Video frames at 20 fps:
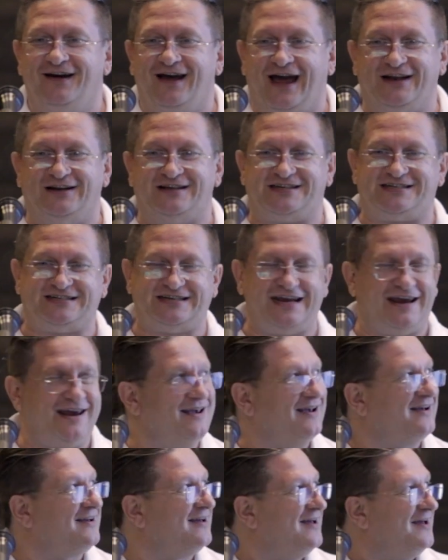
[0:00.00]
And
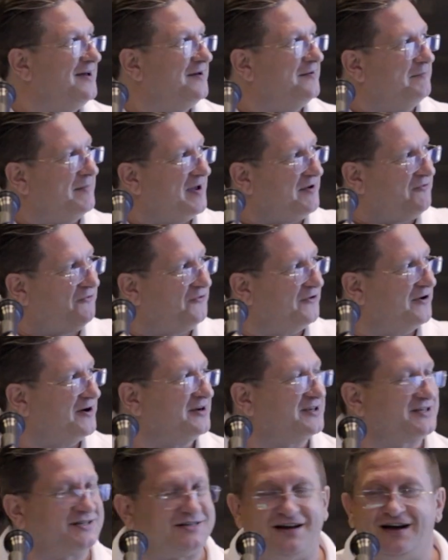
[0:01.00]
seeing my
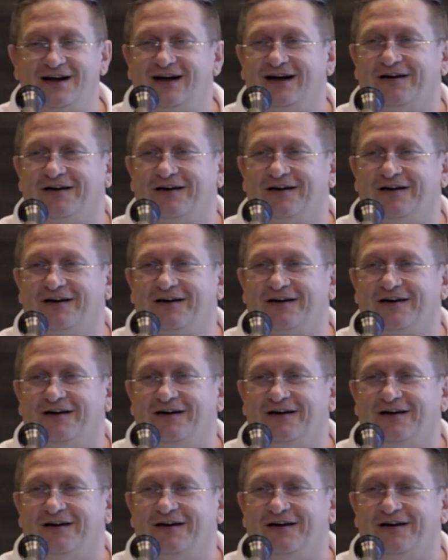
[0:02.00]
first